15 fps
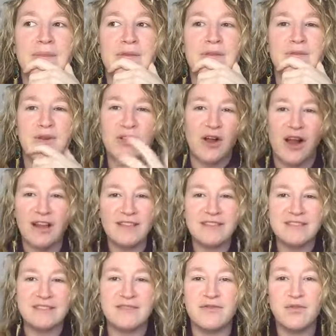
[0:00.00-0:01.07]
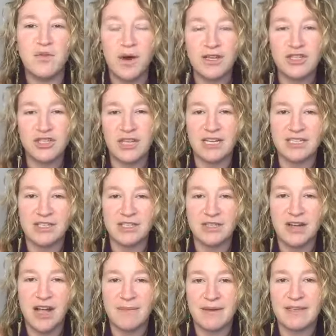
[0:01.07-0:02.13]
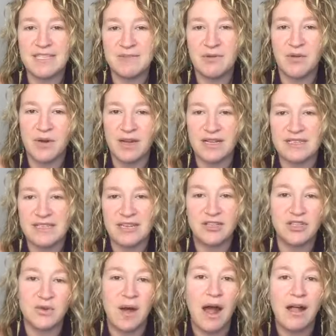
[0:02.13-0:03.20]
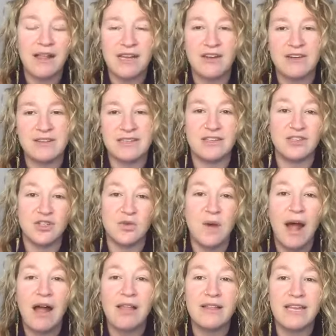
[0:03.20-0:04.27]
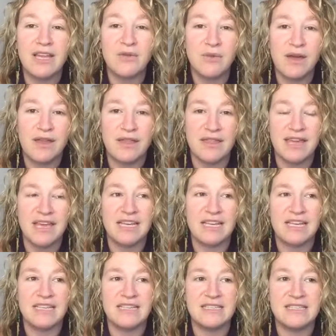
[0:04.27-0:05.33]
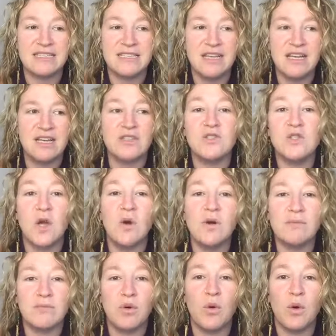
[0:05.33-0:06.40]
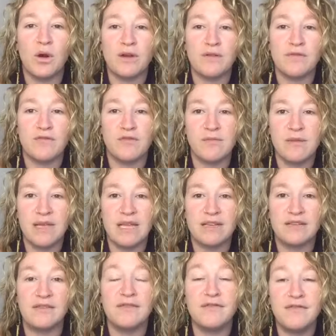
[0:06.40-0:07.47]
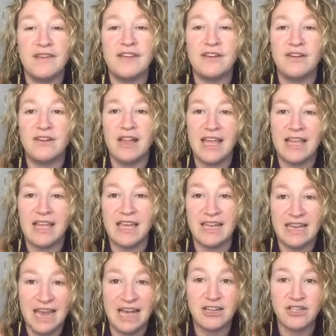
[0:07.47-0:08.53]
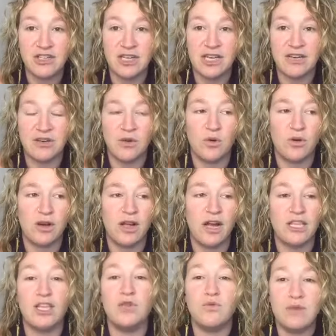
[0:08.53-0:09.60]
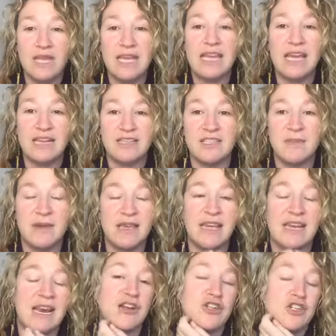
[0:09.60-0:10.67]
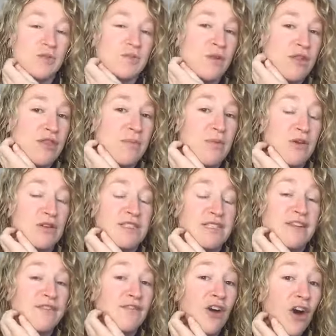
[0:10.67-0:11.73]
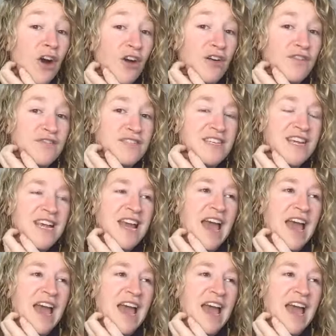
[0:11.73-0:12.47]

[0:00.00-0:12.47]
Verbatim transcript: regardless of what gender i'm exploring sexuality or sensuality with it is so important for me to feel a connection or a unique, intimate connection with the person involved.